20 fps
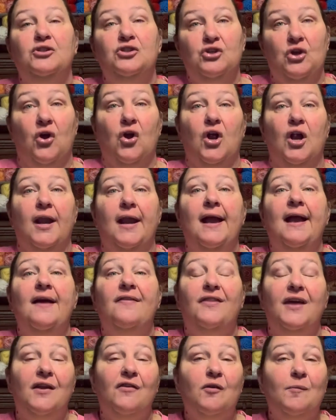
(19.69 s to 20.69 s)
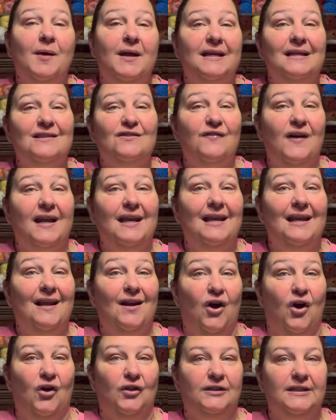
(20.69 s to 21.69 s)
yarn that everybody is finding at
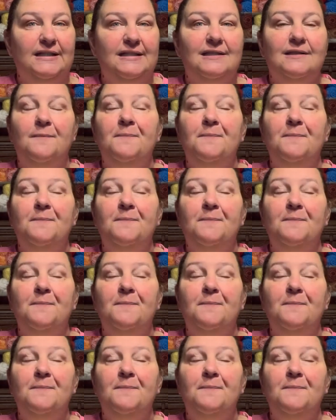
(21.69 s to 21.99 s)
Ollie's.